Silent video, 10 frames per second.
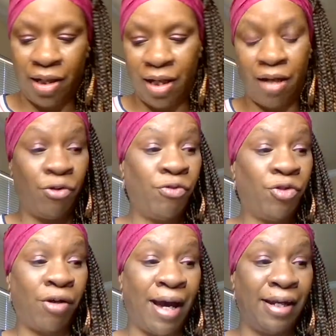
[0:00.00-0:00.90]
And if you've
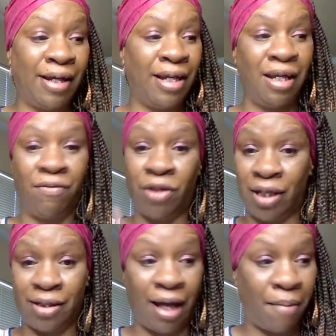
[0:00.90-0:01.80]
tried any of
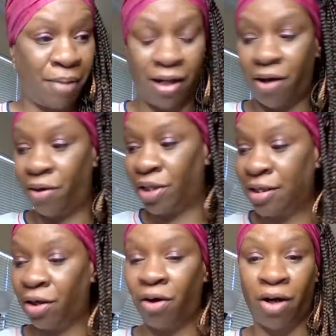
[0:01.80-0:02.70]
these, let me know.
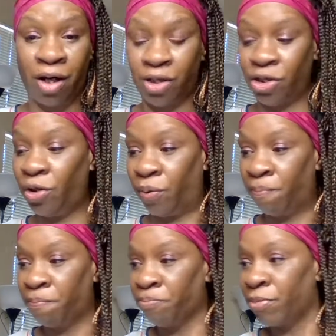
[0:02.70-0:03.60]
These are all
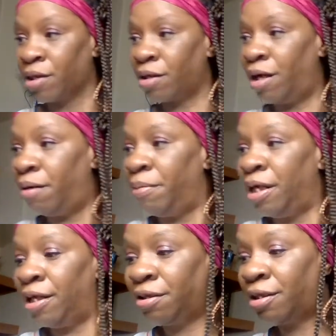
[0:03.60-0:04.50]
new.
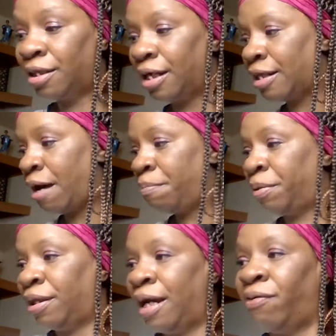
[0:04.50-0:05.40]
Another thing that
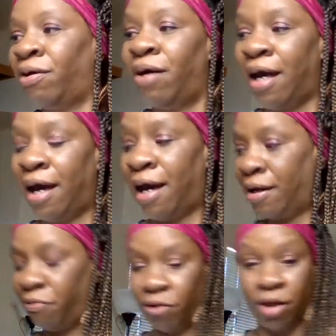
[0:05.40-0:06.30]
Bolero
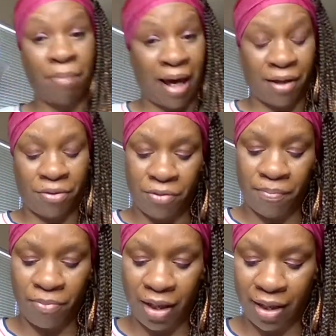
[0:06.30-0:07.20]
had for the
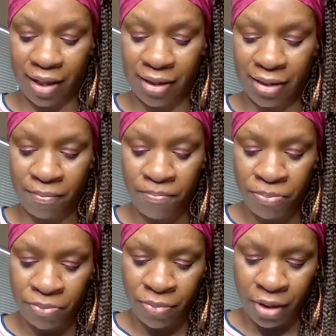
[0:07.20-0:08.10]
bathroom is
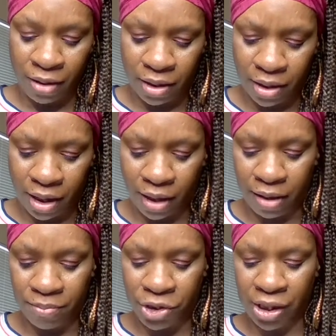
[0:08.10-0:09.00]

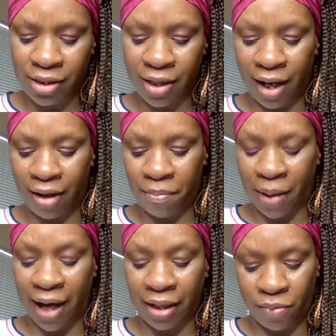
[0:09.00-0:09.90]
Gentile
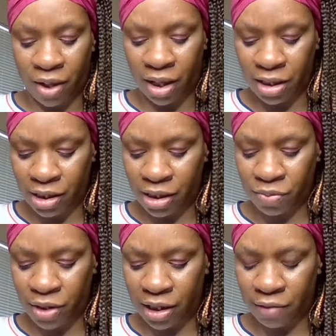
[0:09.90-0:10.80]
Body Wash. This
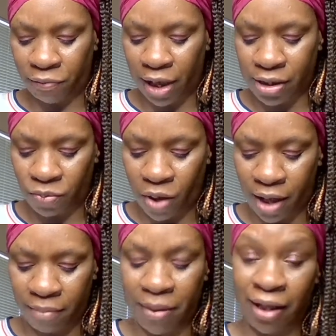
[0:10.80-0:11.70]
one is fresh
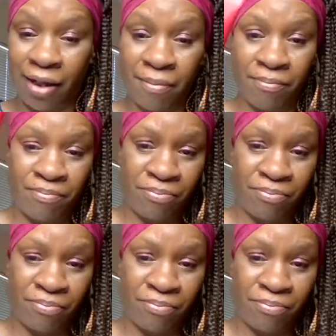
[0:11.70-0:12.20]
watermelon,